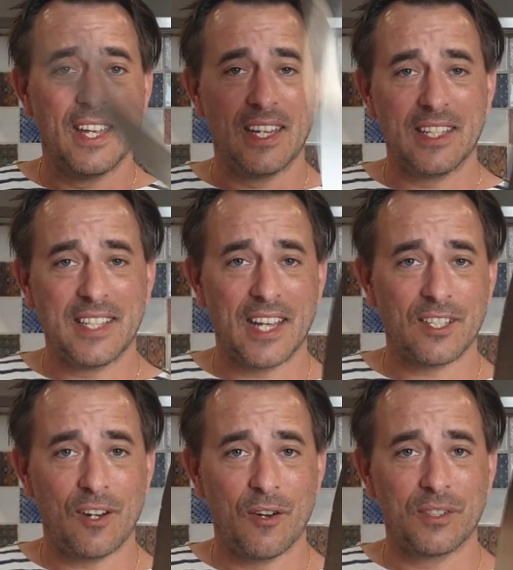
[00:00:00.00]
it
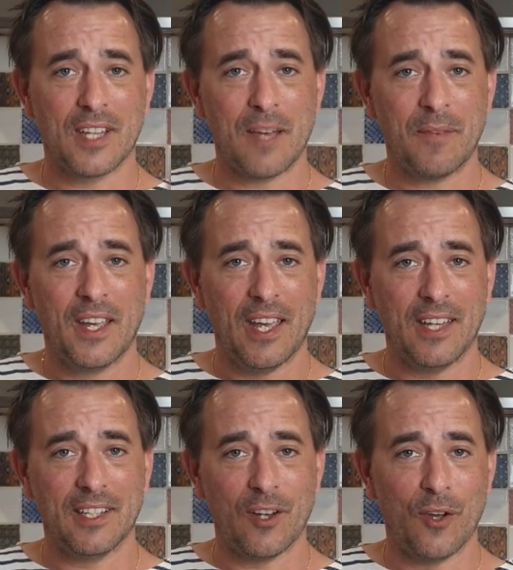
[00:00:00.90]
takes a long time
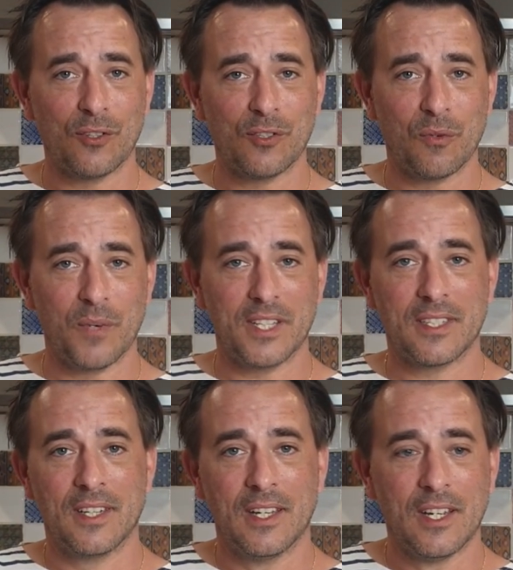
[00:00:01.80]
and it hurts your wrist.